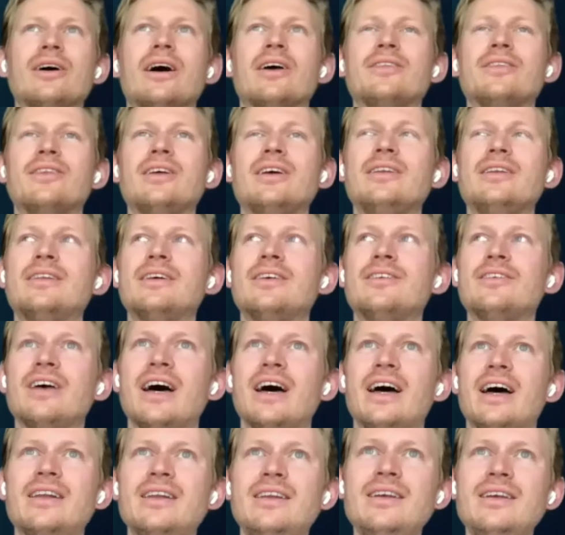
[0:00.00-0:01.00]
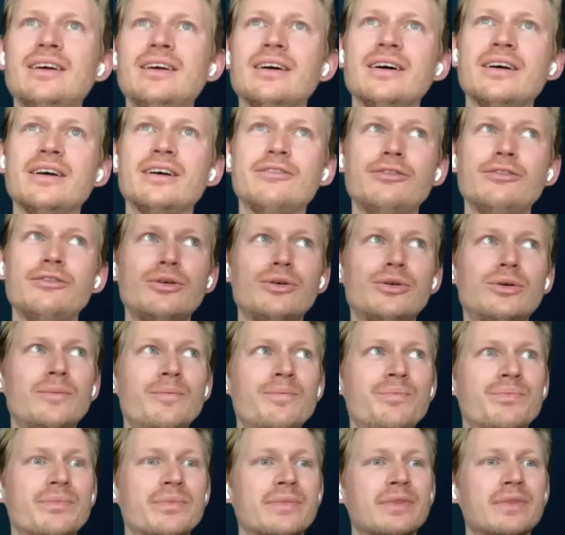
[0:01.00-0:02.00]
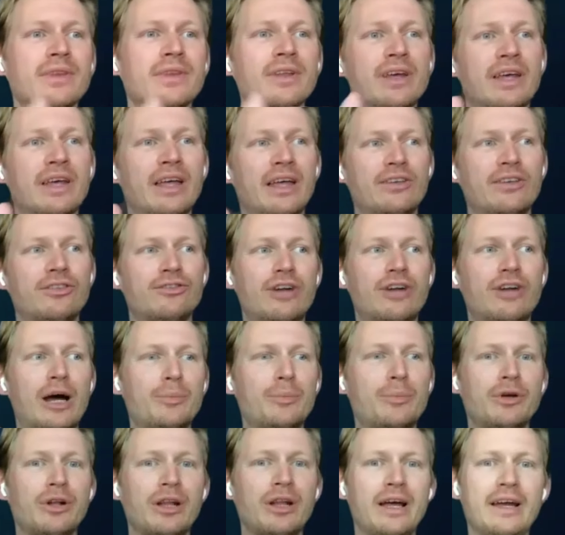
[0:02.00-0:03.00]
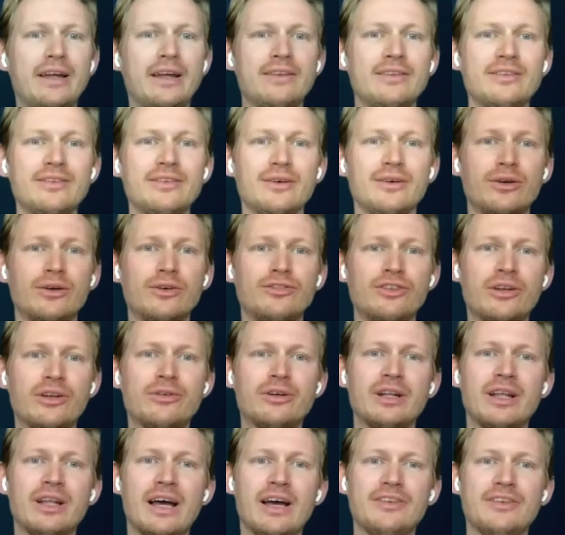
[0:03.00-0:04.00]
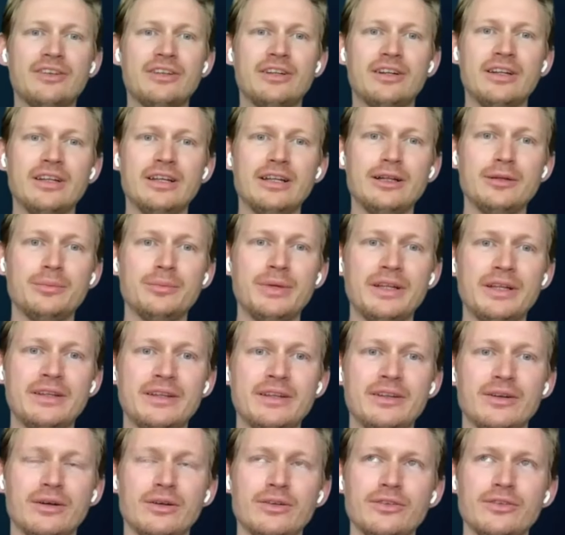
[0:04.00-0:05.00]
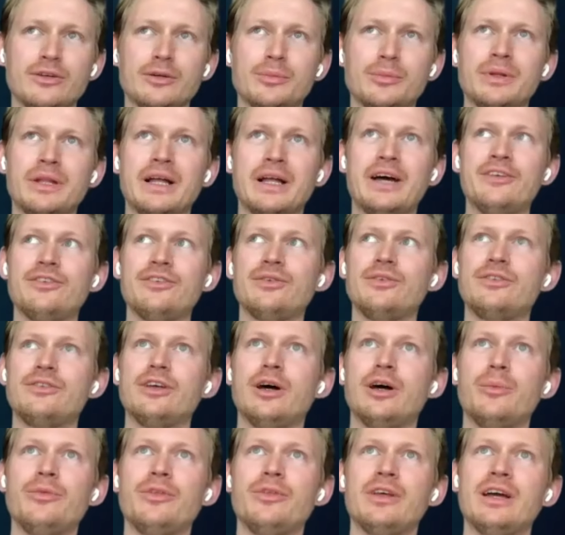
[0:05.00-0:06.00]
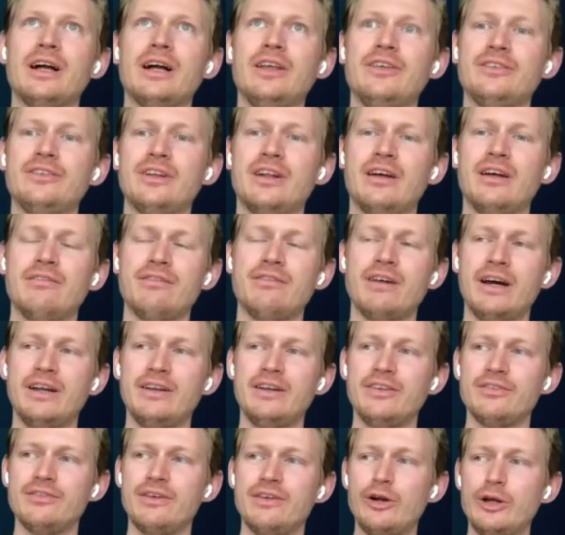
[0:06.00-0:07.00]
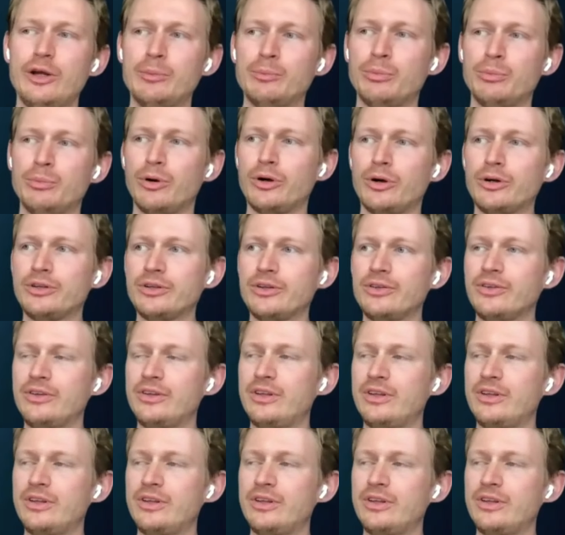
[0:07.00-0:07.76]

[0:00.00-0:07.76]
I think this idea, if you extrapolate or generalize it a little bit, it also applies to something else that I find is very important.